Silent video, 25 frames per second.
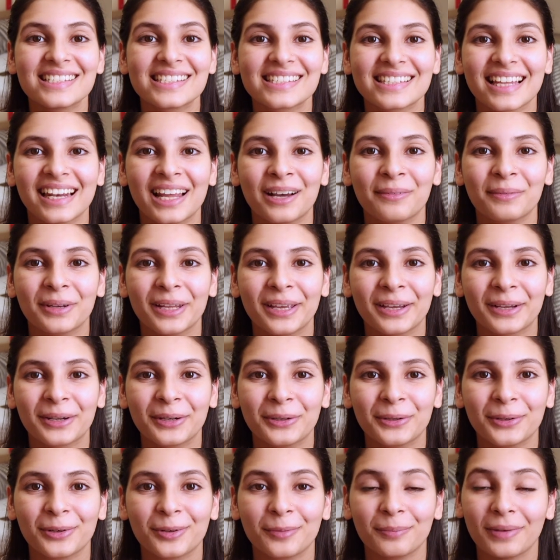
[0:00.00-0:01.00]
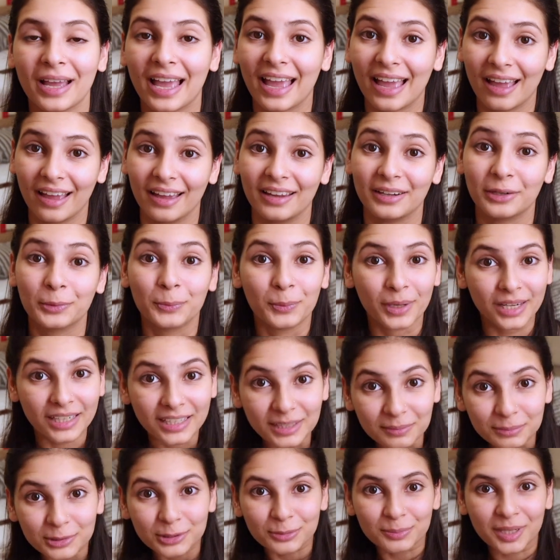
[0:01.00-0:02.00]
assalamu alaikum and
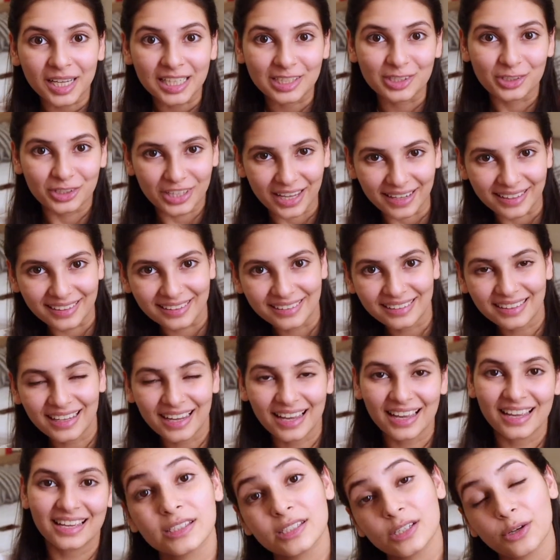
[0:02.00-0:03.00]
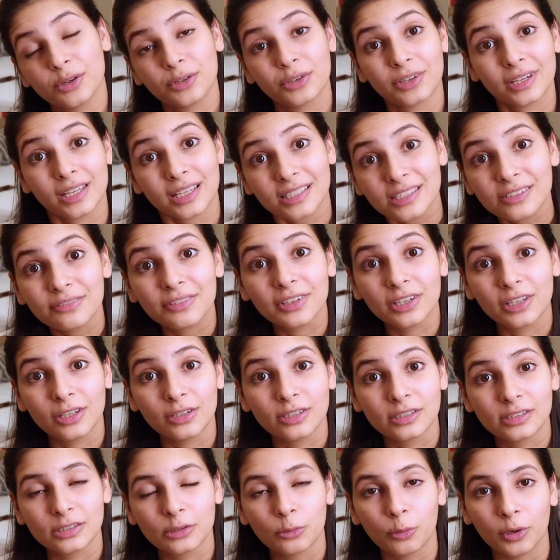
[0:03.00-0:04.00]
welcome to my channel. So today's video
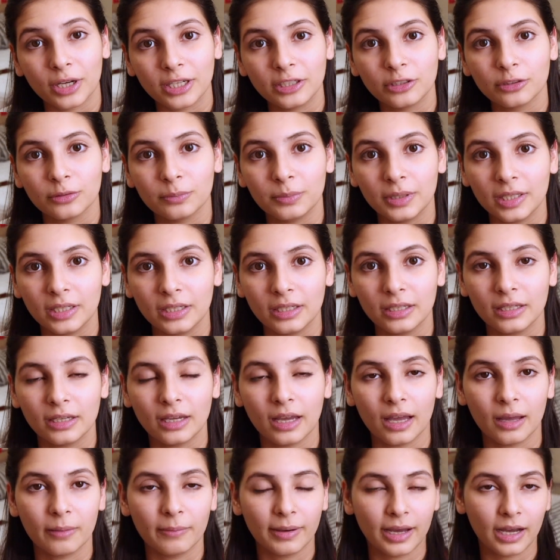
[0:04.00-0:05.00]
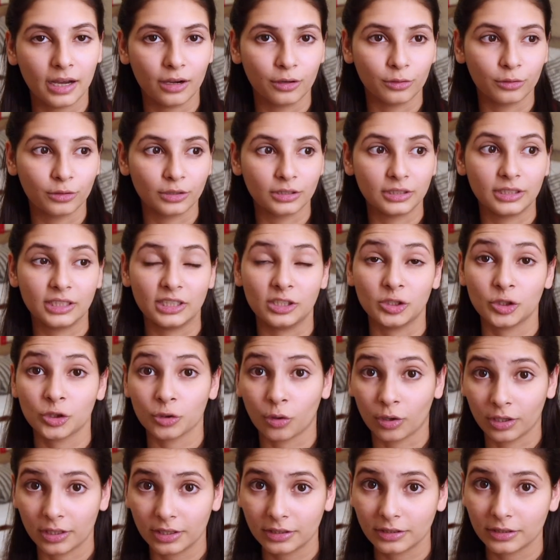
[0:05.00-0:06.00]
is going to be about the
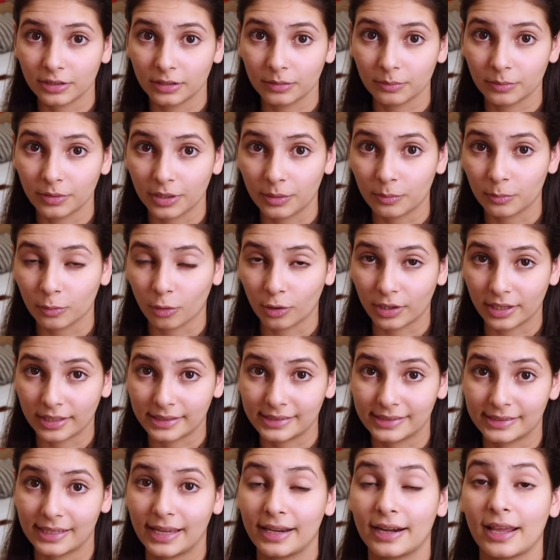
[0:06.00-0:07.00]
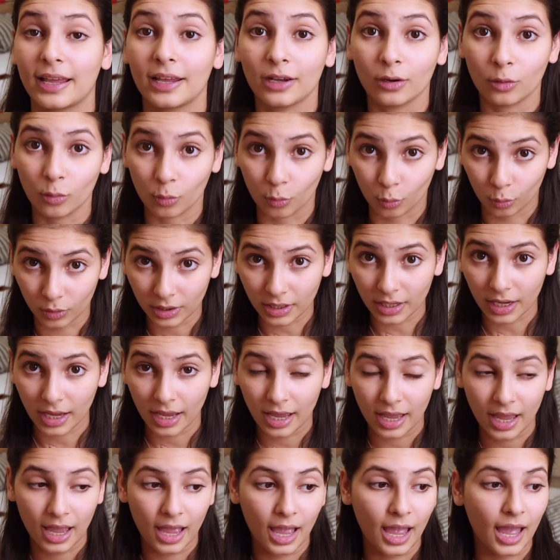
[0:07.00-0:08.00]
Charlotte Tilbury products that I own
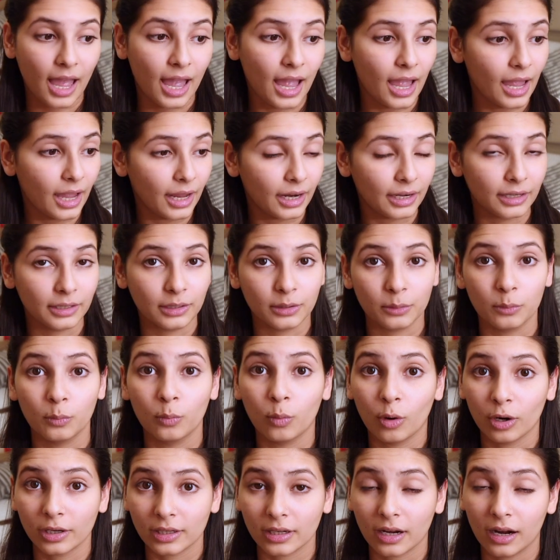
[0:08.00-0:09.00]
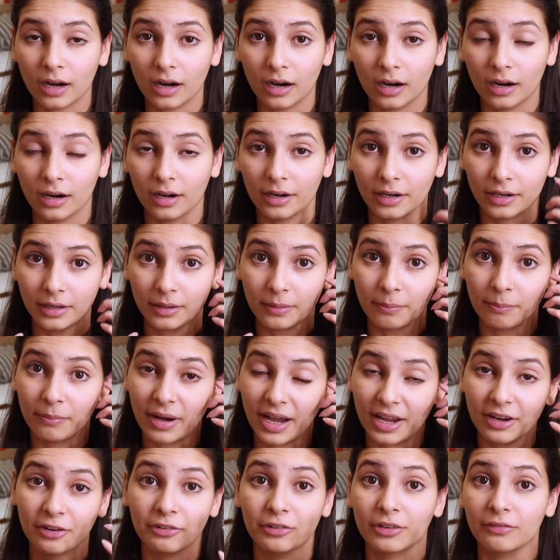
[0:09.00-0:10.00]
and what are
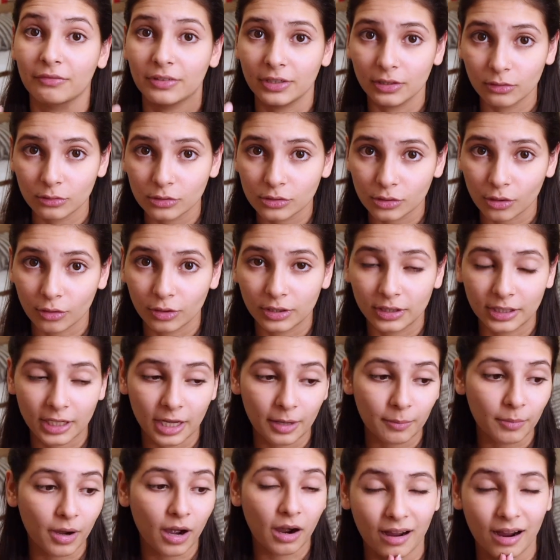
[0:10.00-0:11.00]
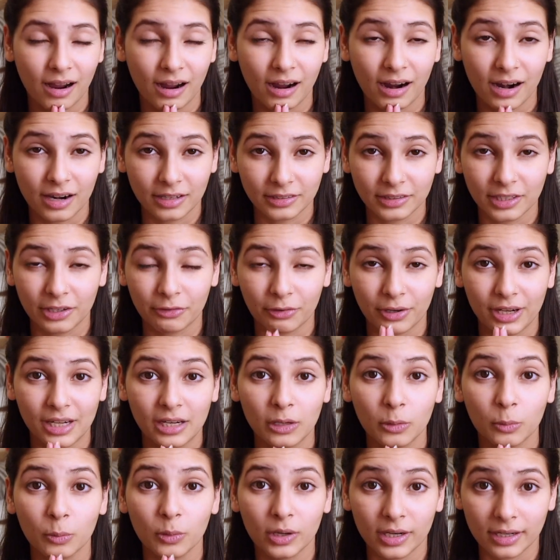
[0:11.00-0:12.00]
my reviews on them. Are they
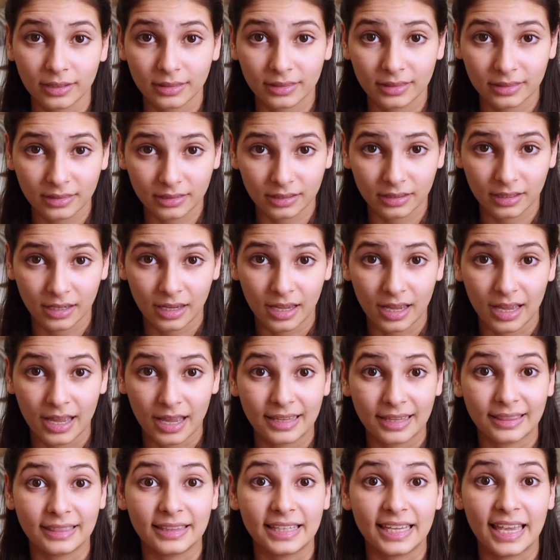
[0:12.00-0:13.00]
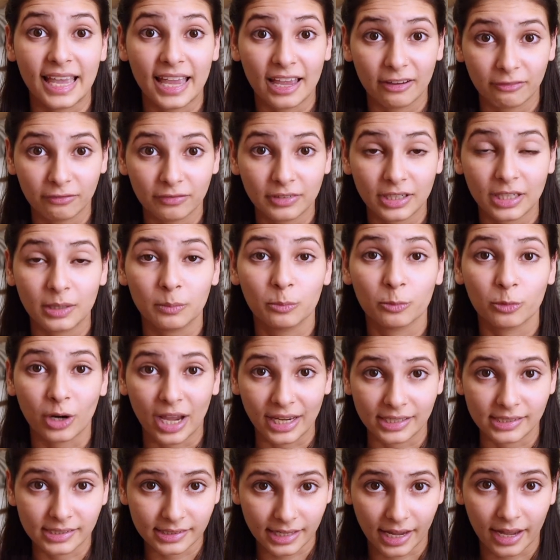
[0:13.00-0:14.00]
really worth the hefty
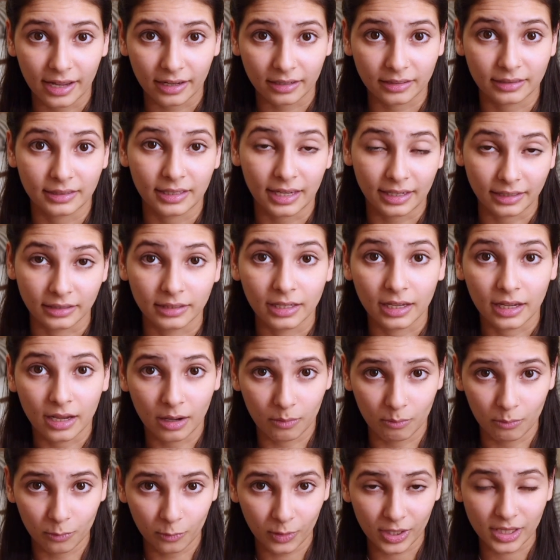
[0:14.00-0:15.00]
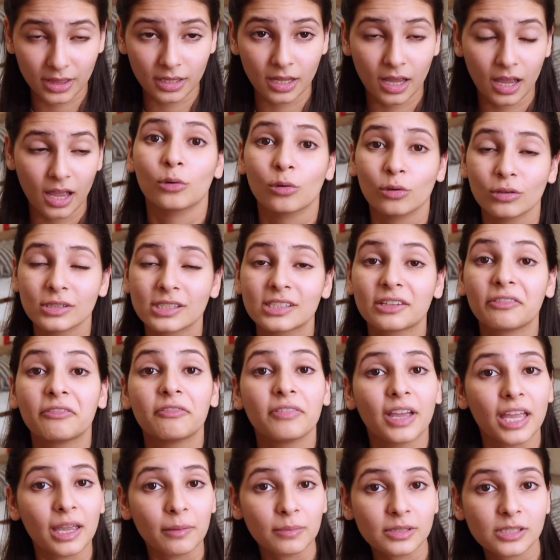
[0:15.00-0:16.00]
price tag that they come with? Most
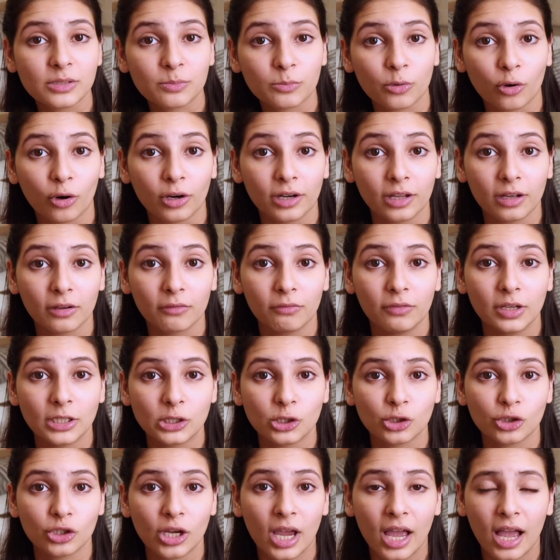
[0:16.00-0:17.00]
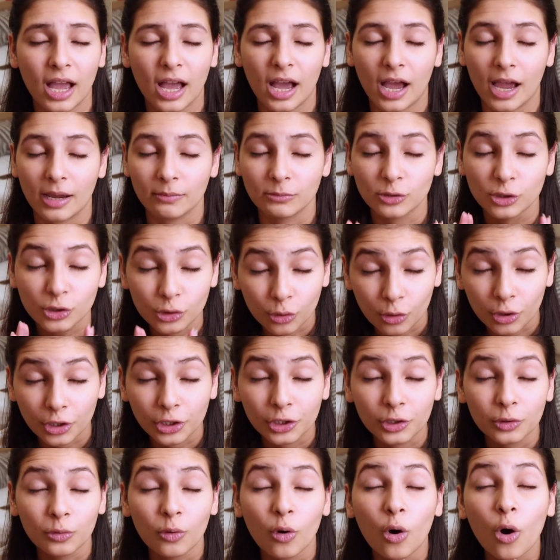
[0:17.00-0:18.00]
famous product, which I'm sure
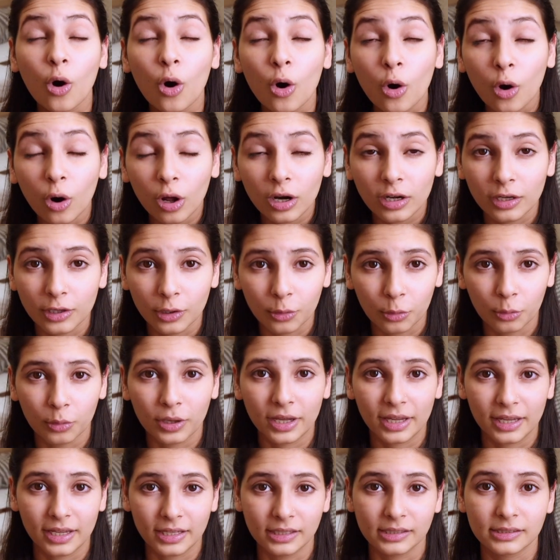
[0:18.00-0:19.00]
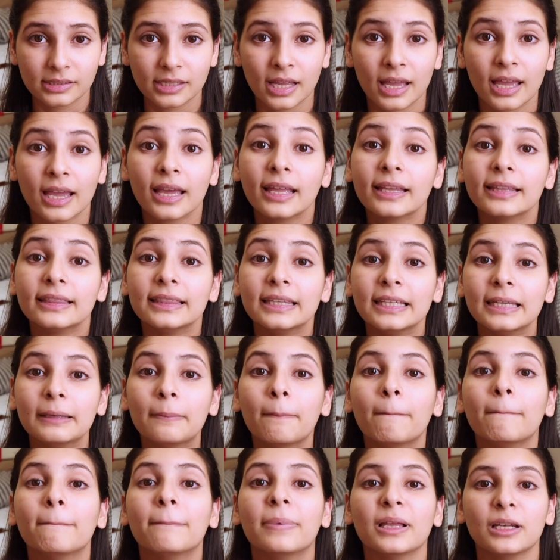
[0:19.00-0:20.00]
you all know, is the
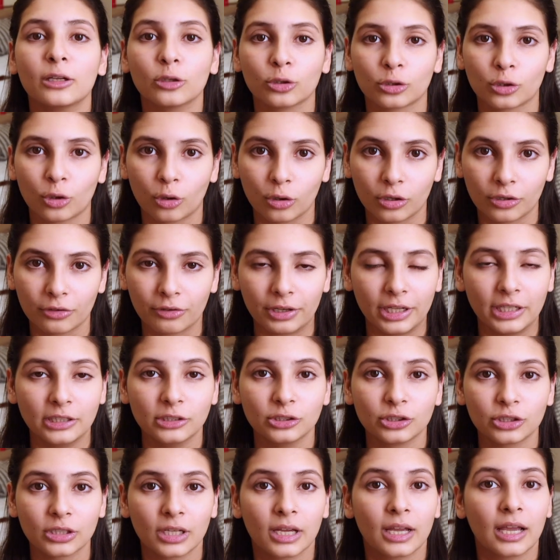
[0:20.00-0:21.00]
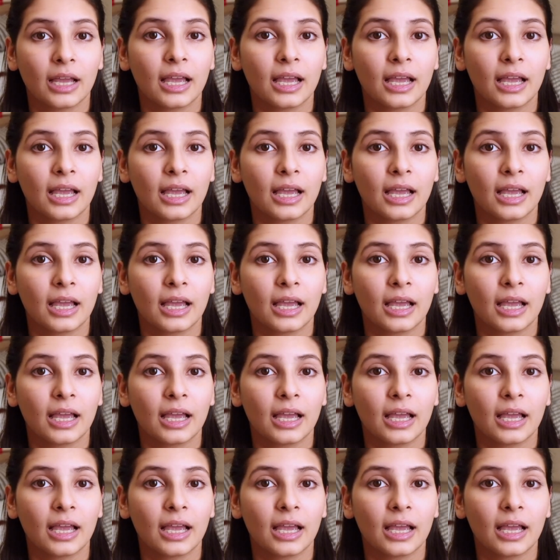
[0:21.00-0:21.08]
Pillow Talk range.